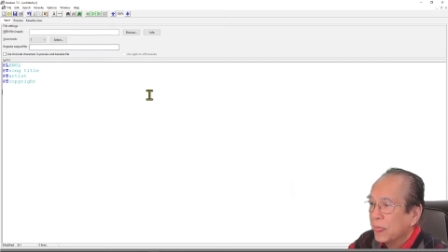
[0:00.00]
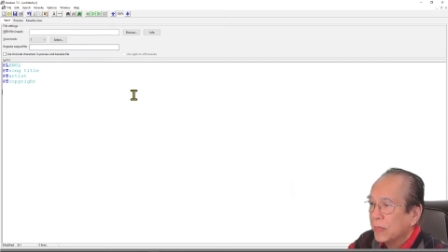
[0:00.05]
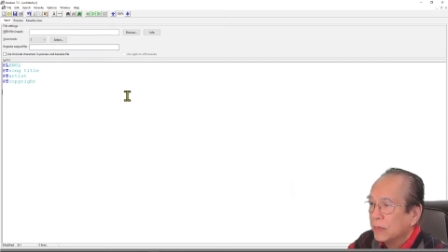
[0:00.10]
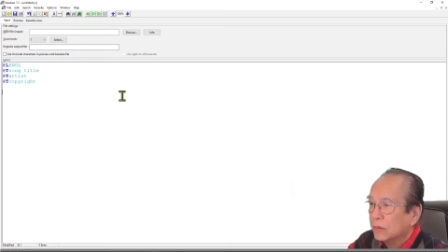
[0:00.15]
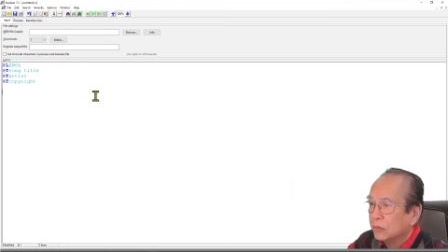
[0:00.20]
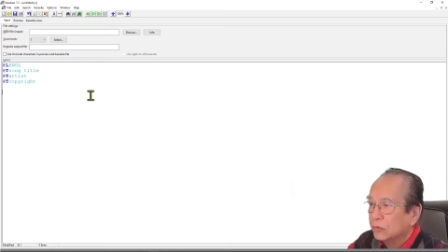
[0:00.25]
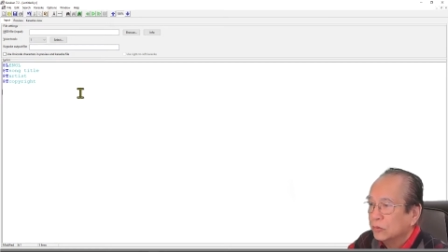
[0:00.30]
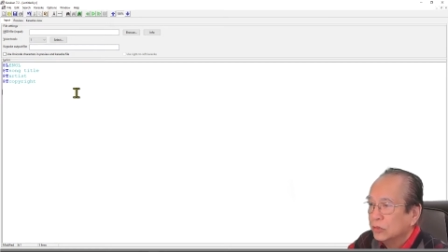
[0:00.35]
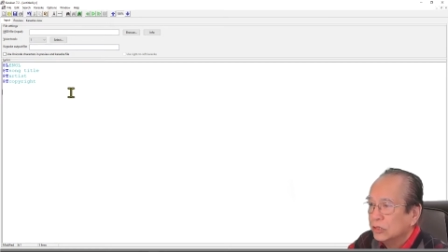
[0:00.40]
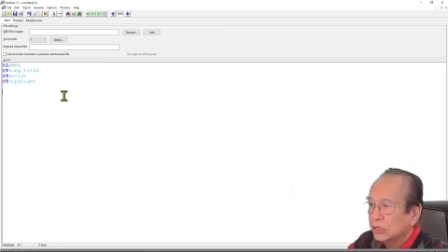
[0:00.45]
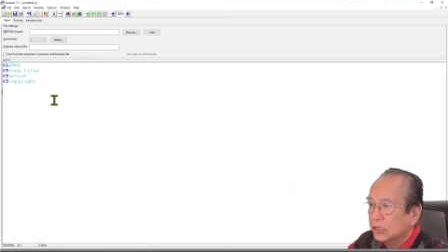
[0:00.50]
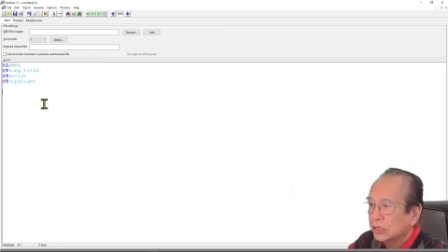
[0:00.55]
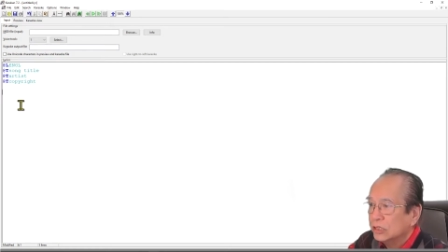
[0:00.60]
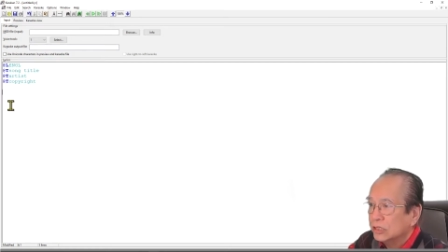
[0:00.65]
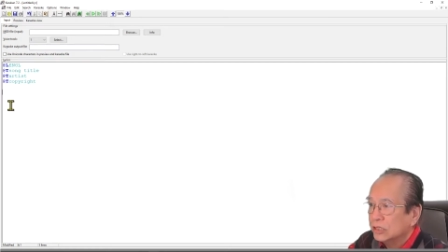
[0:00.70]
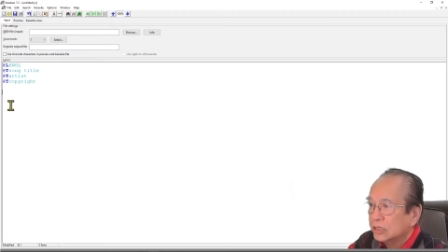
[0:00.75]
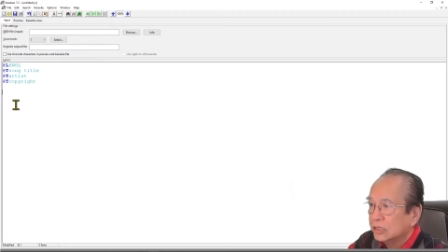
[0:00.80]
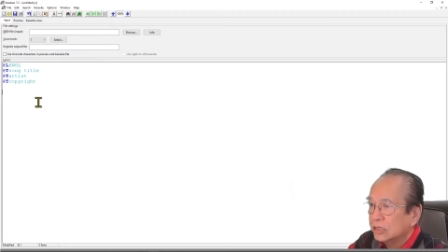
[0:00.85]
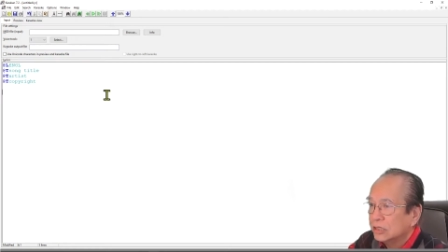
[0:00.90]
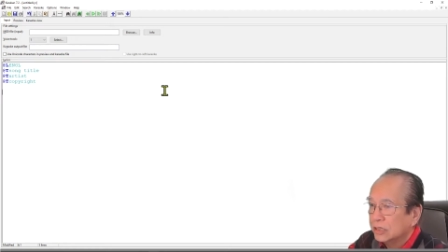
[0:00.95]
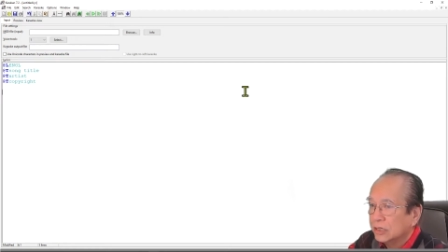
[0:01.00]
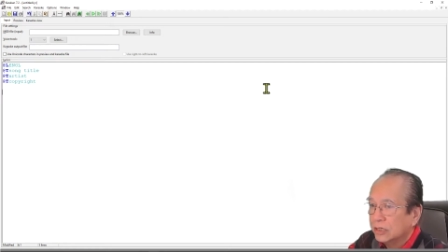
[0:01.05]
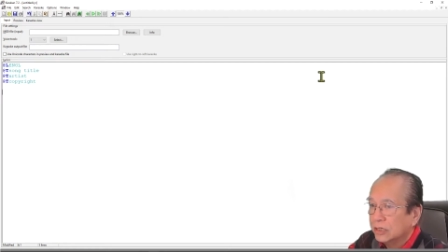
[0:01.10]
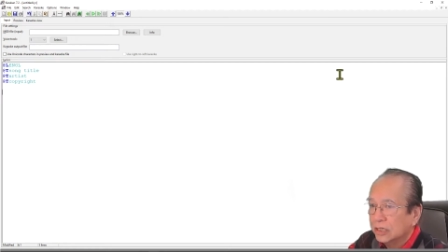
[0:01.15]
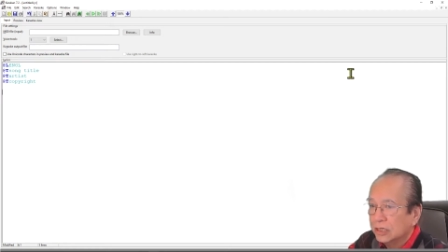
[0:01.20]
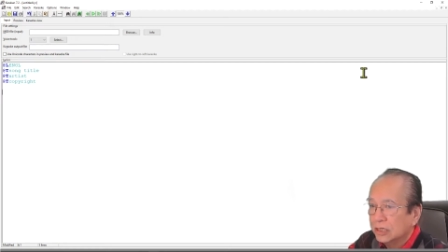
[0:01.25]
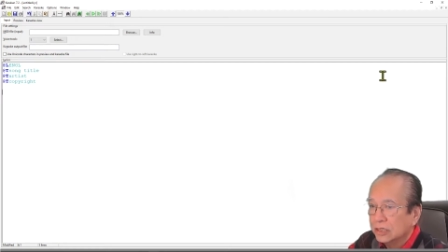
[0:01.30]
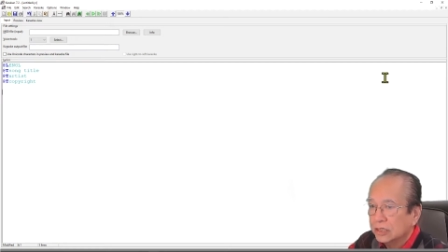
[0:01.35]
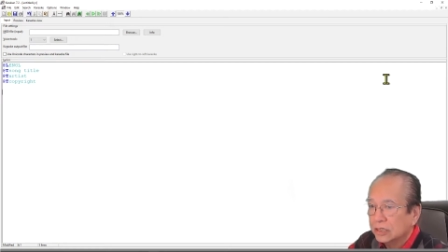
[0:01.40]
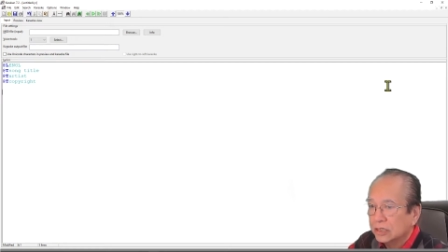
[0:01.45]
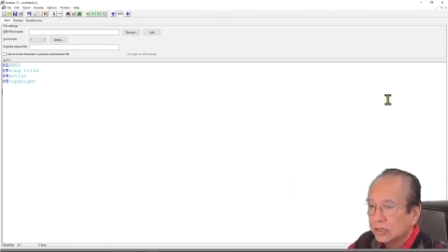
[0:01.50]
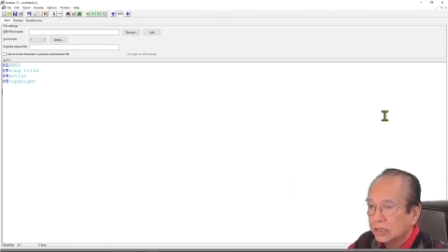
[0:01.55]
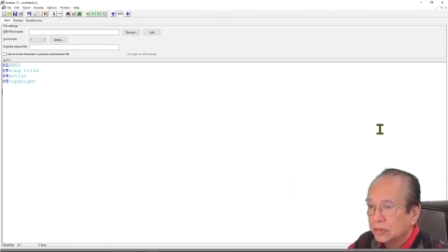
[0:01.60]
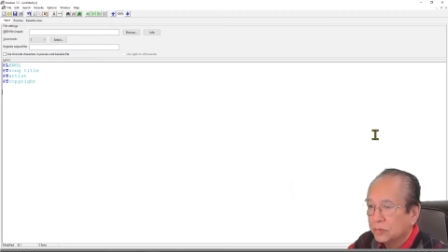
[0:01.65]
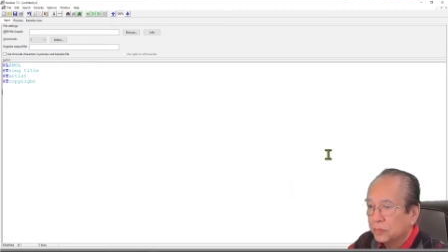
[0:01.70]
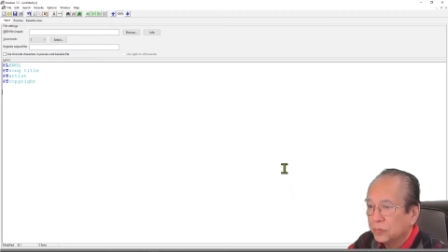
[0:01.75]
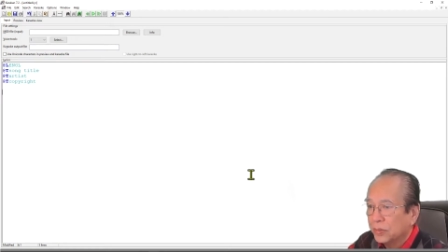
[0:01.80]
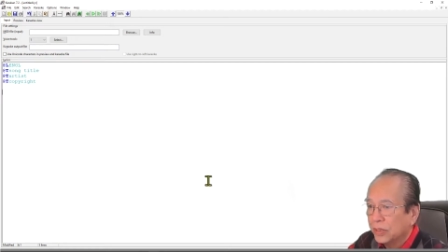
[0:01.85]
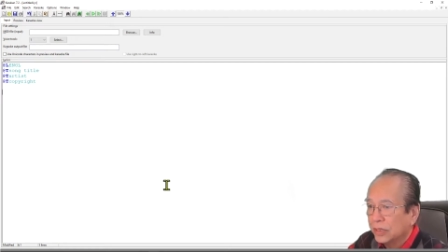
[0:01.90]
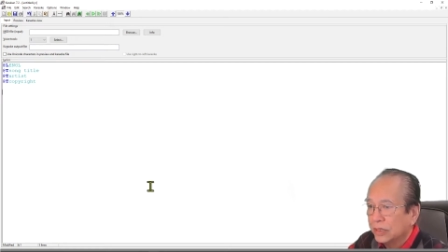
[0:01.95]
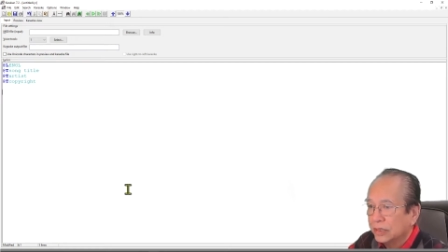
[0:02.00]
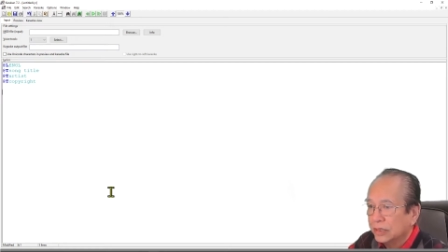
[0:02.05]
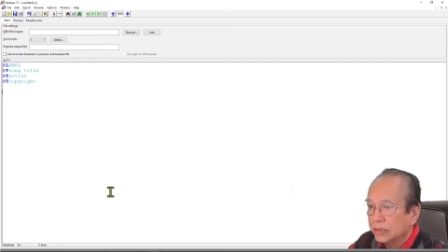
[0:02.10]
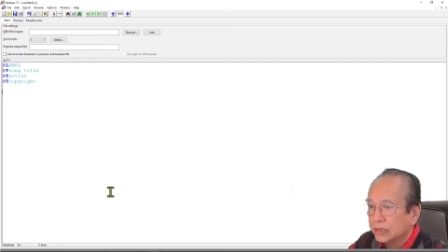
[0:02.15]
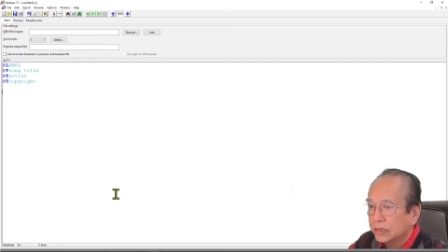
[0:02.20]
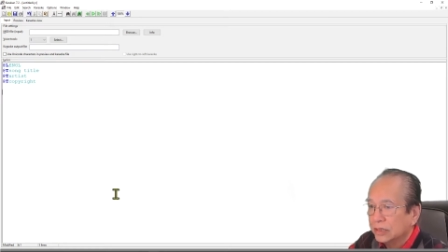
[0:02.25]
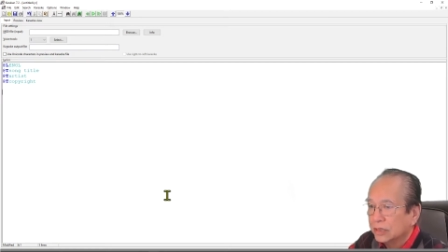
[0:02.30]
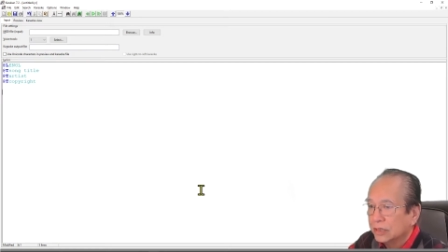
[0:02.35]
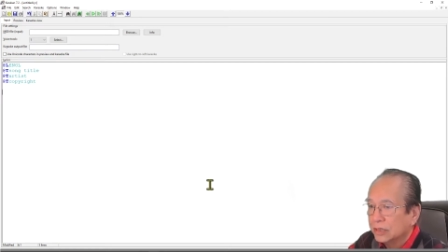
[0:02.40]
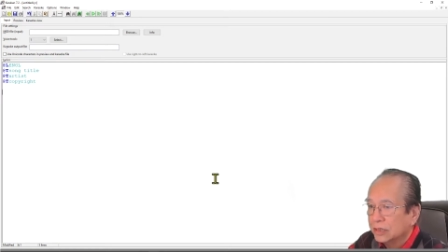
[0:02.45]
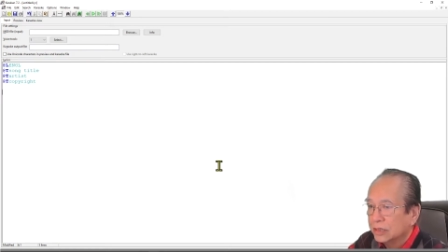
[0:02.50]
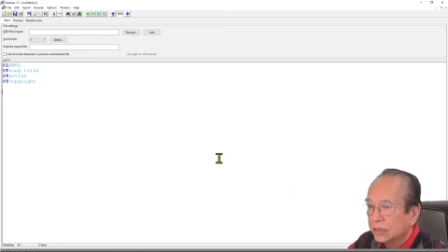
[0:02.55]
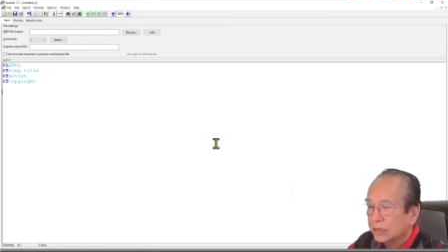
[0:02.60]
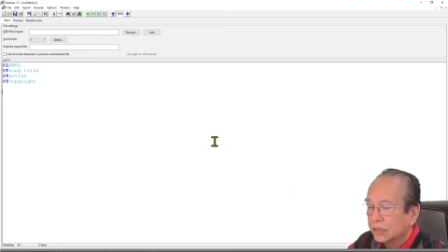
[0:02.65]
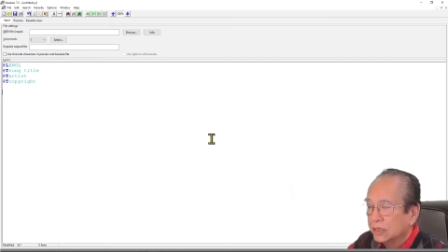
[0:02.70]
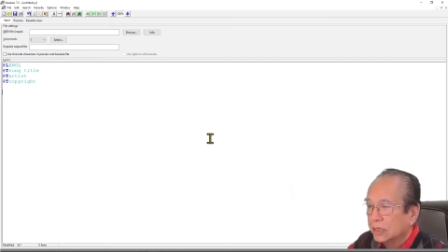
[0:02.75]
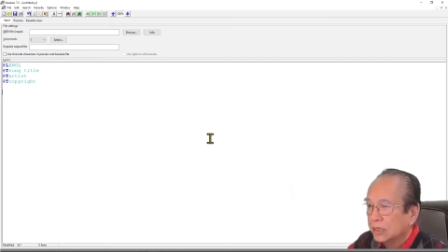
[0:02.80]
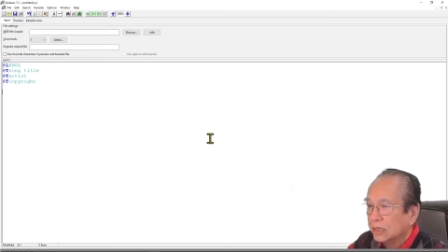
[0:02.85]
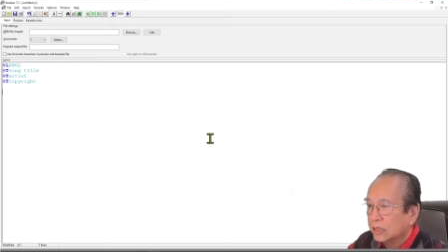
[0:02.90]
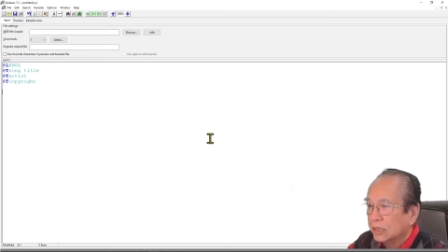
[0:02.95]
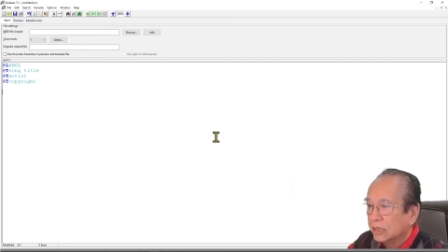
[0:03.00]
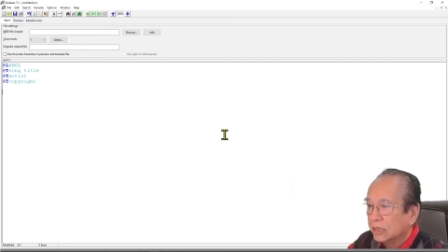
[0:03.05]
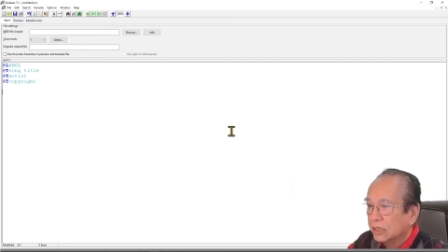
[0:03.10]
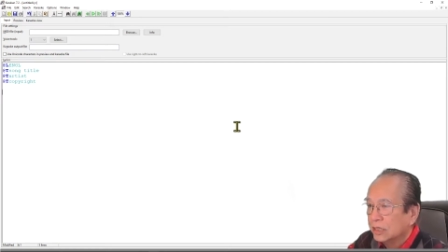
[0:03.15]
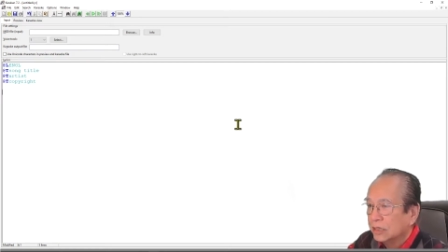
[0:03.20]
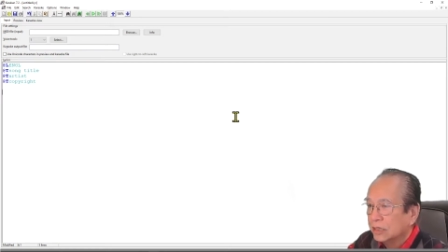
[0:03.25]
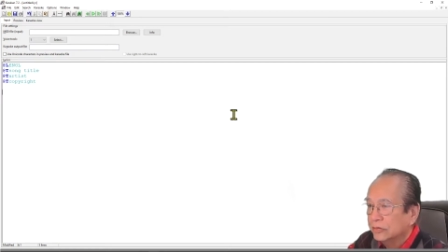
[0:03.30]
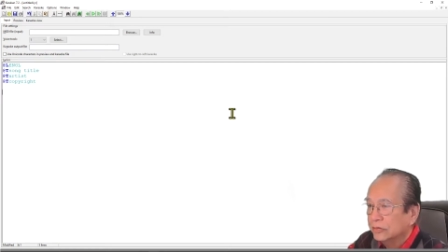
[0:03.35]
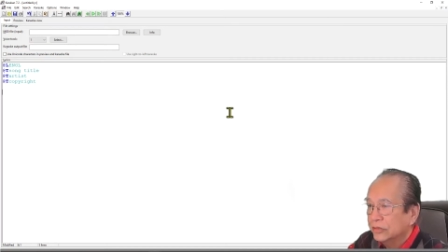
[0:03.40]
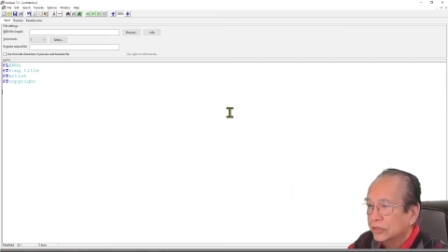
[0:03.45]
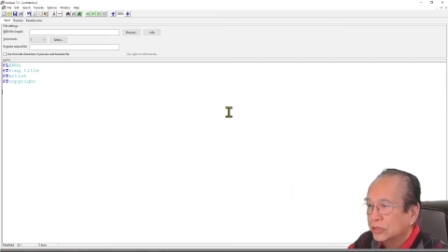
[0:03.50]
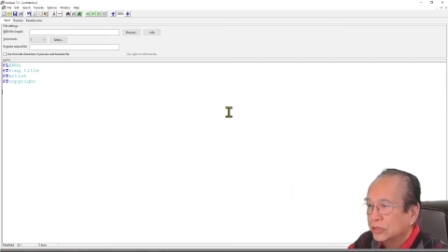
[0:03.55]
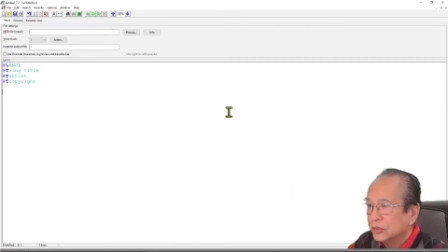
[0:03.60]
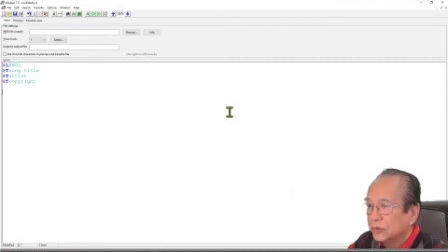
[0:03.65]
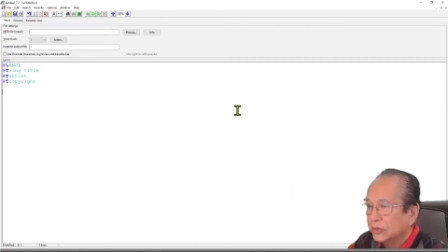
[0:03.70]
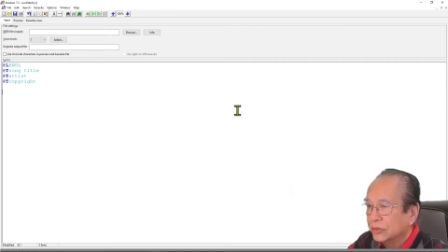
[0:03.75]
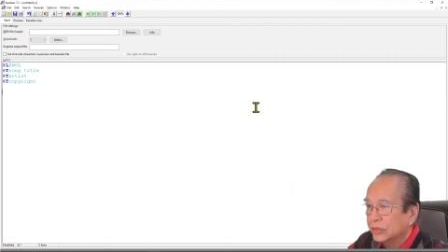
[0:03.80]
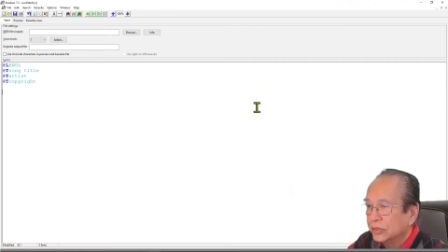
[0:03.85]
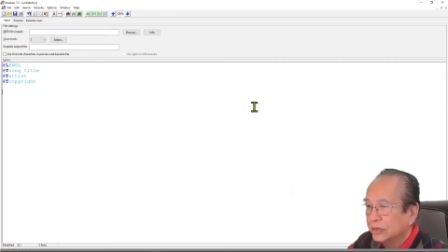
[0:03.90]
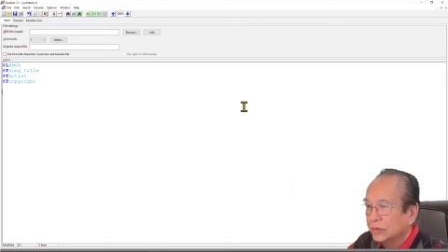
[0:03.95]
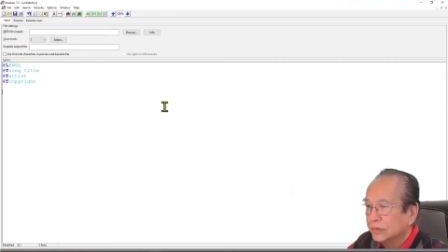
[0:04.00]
which is this part of the screen.